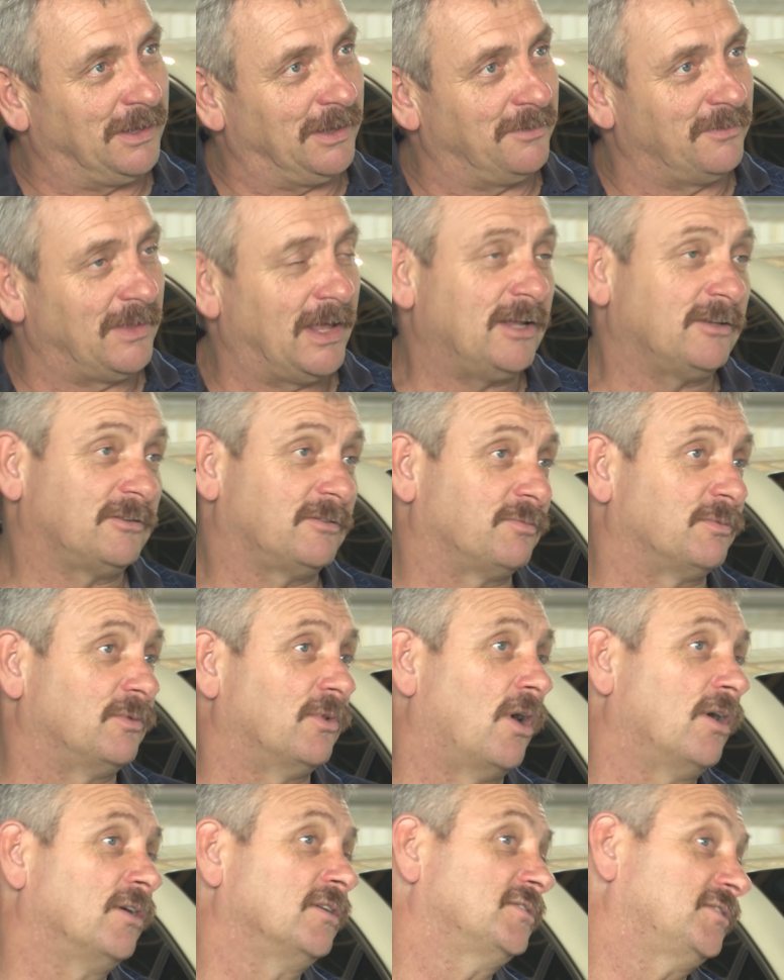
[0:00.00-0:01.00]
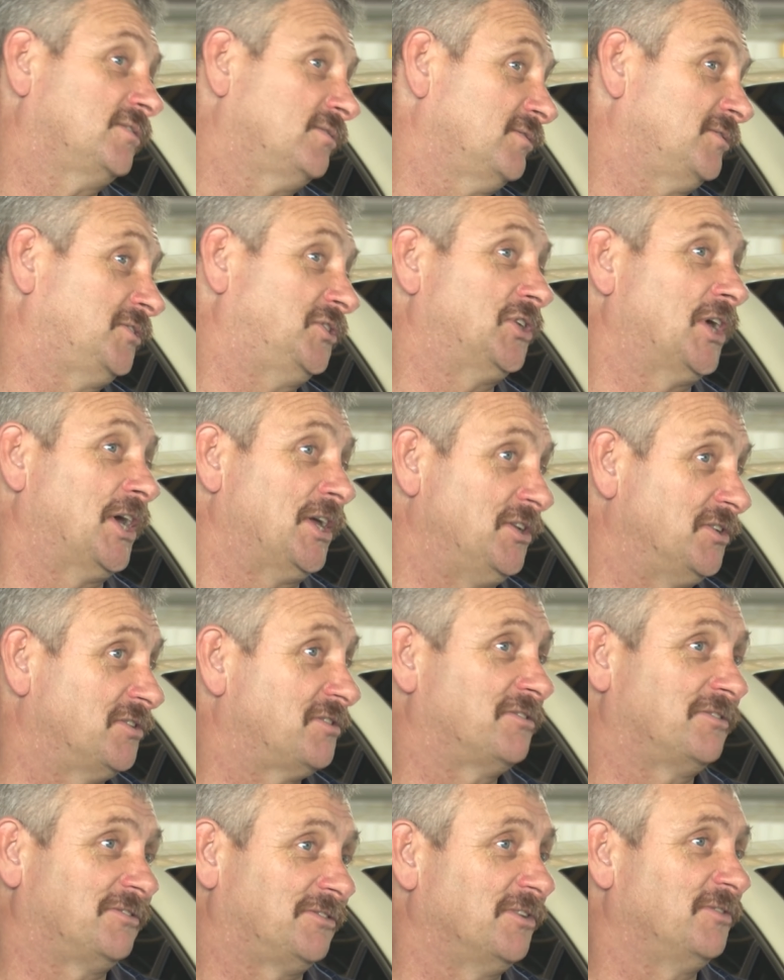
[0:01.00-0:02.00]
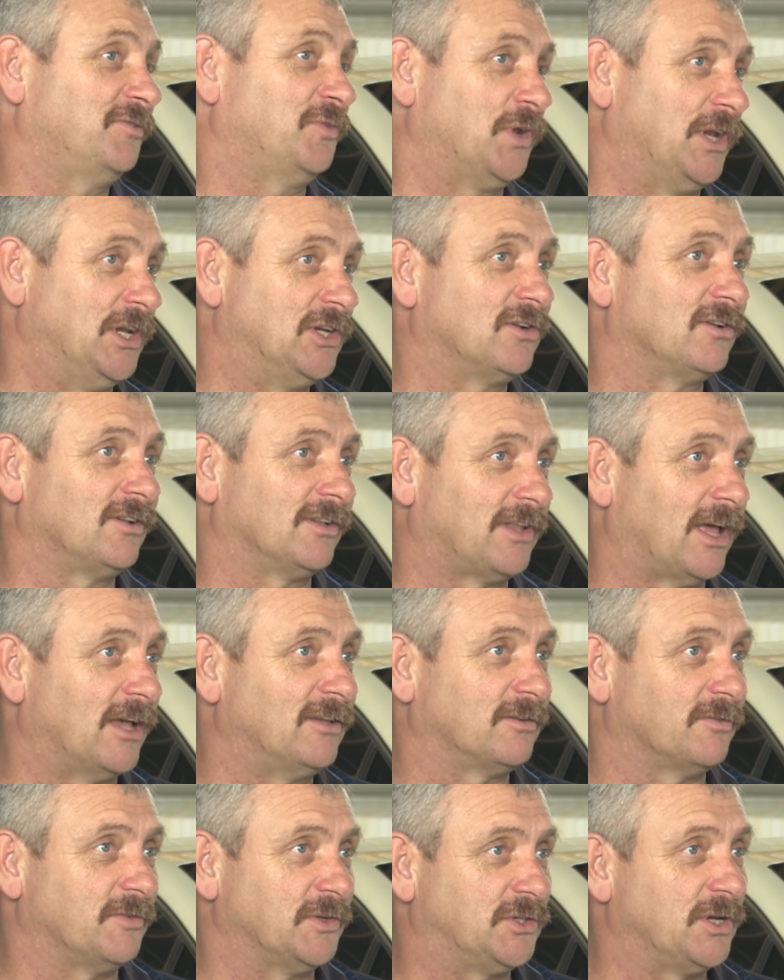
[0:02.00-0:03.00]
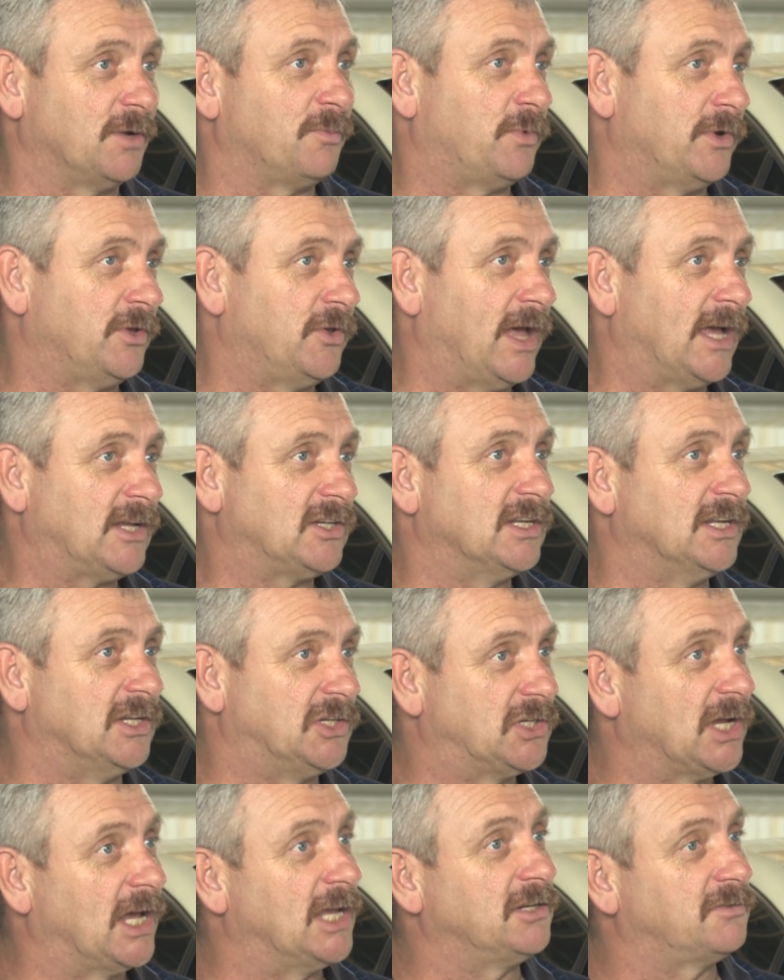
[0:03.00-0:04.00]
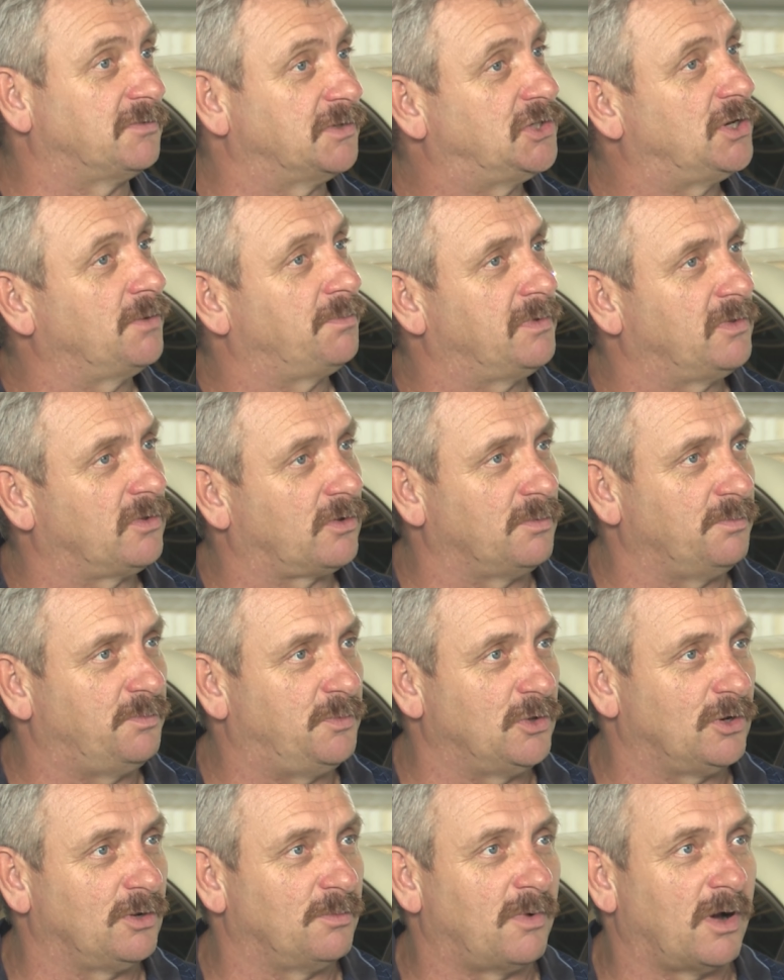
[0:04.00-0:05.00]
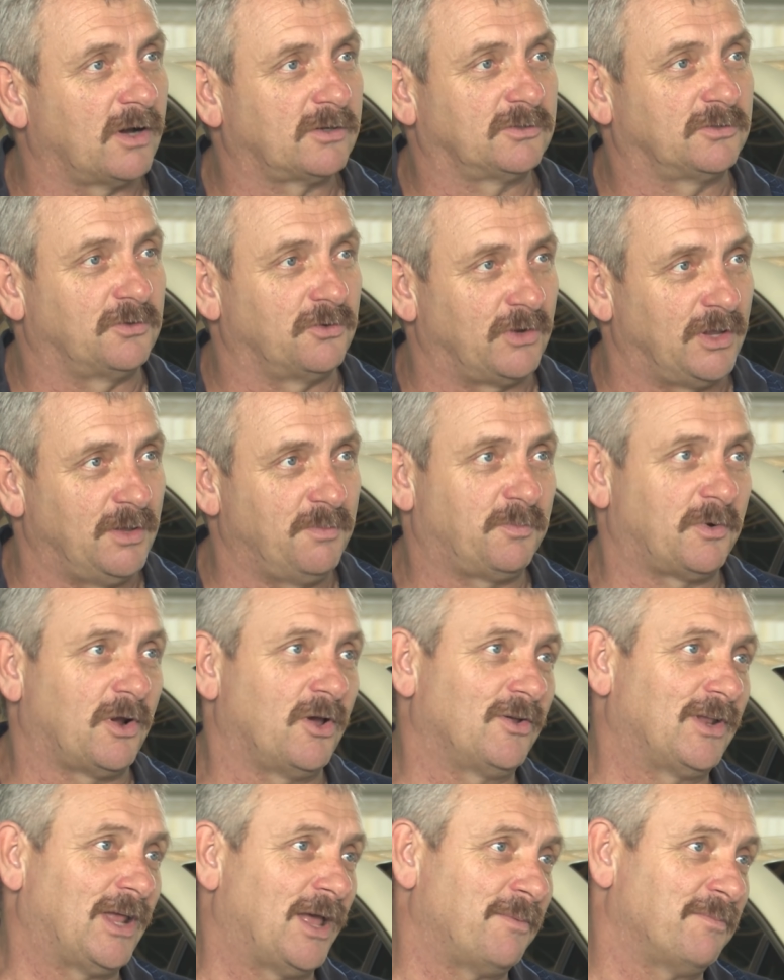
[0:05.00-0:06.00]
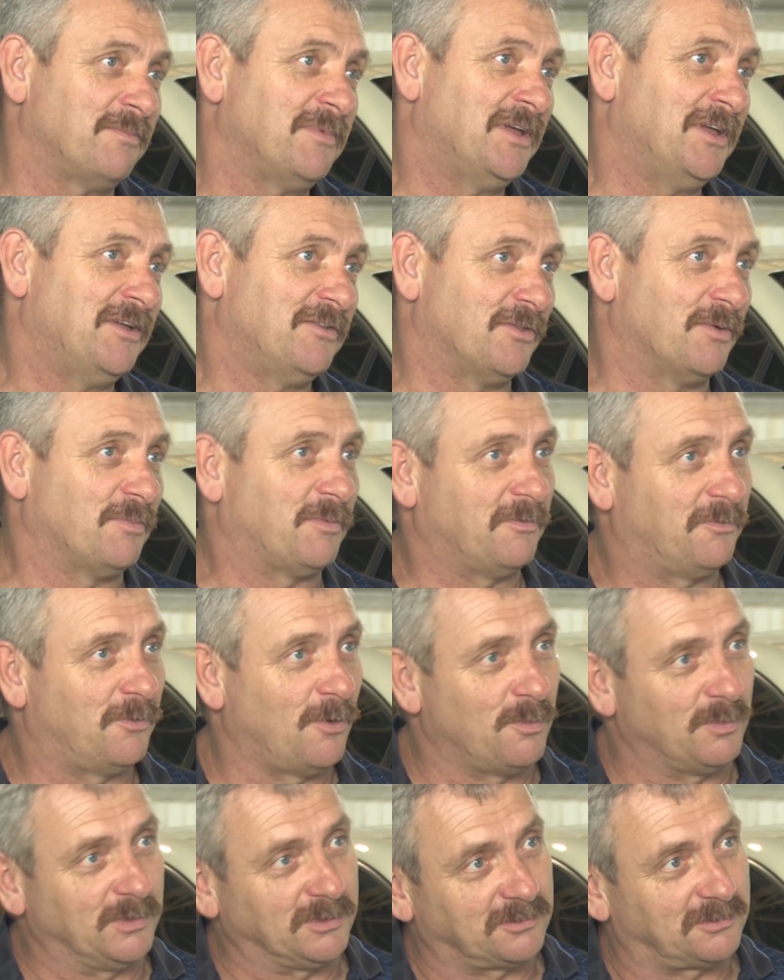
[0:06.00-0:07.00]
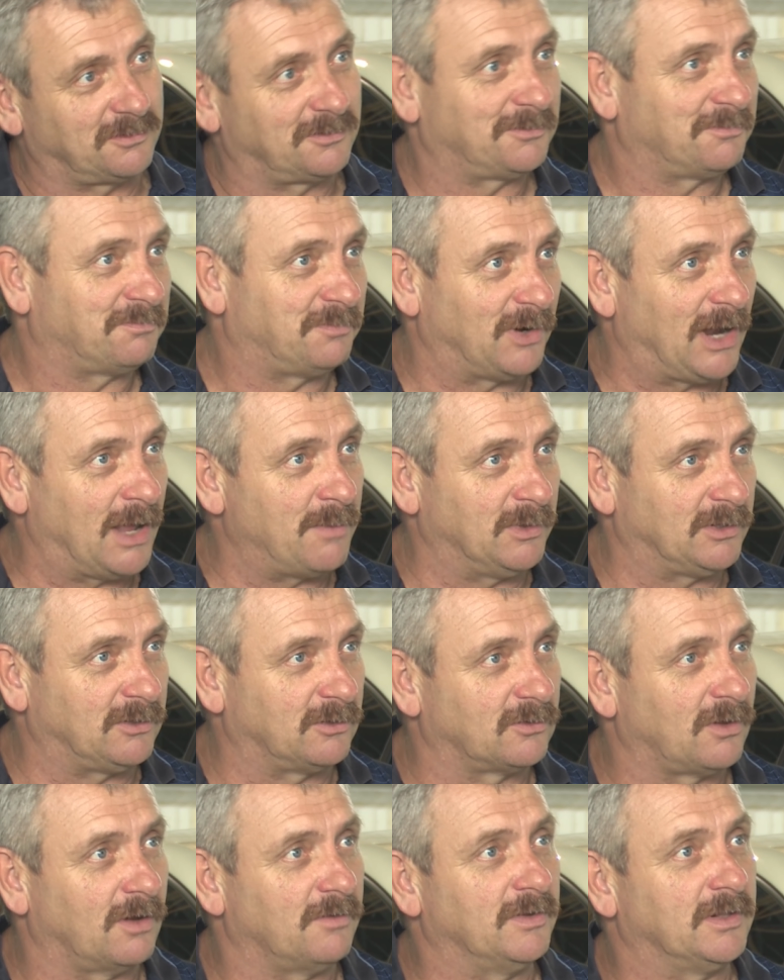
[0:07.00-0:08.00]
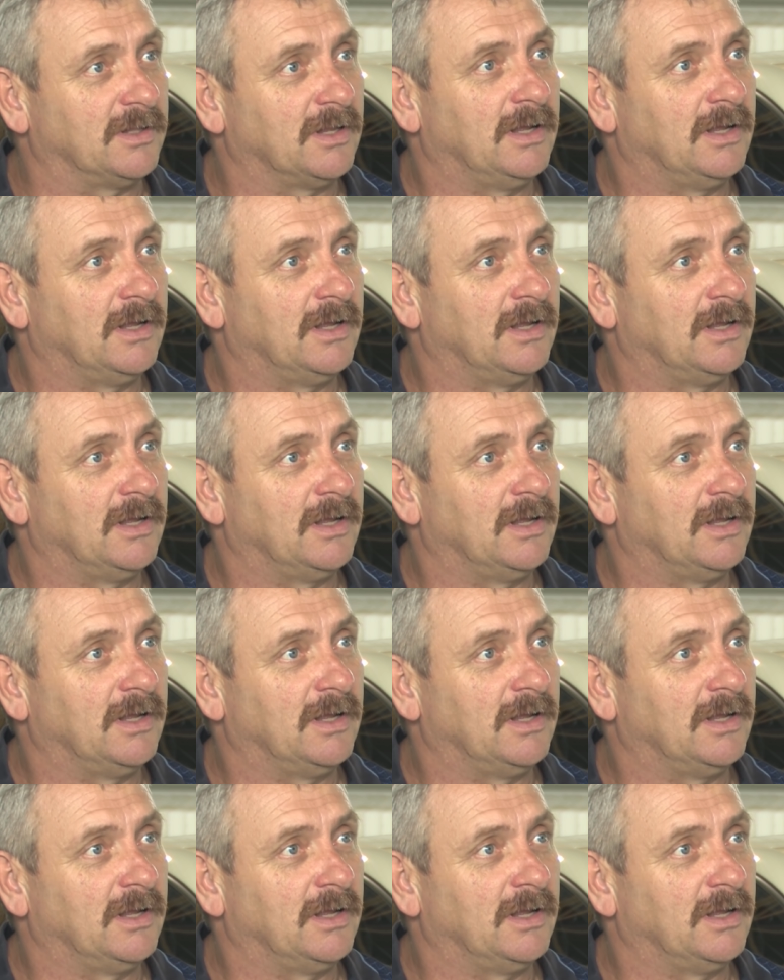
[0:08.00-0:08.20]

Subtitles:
And that has long changed since the original days of a chip, where you actually change the chip in the computer box to reprogram the performance parameters of it.